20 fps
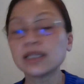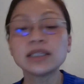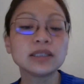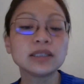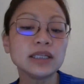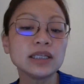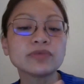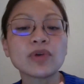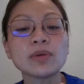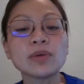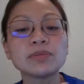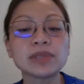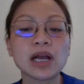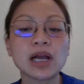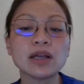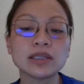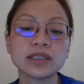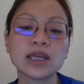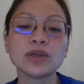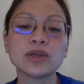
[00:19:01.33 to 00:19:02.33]
these forms
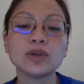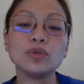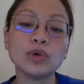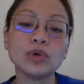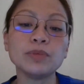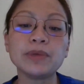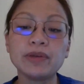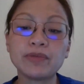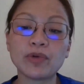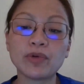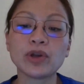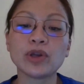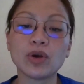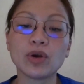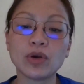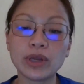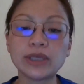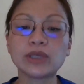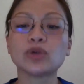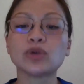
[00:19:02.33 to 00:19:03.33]
that I'll send you will be for
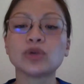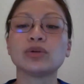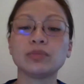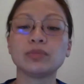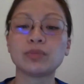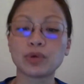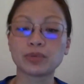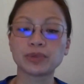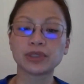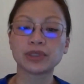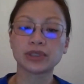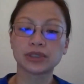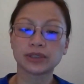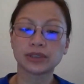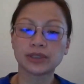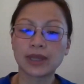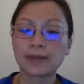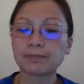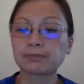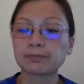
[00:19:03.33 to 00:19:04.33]
your internal
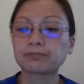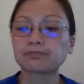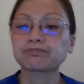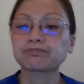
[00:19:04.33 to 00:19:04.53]
purposes. Yeah.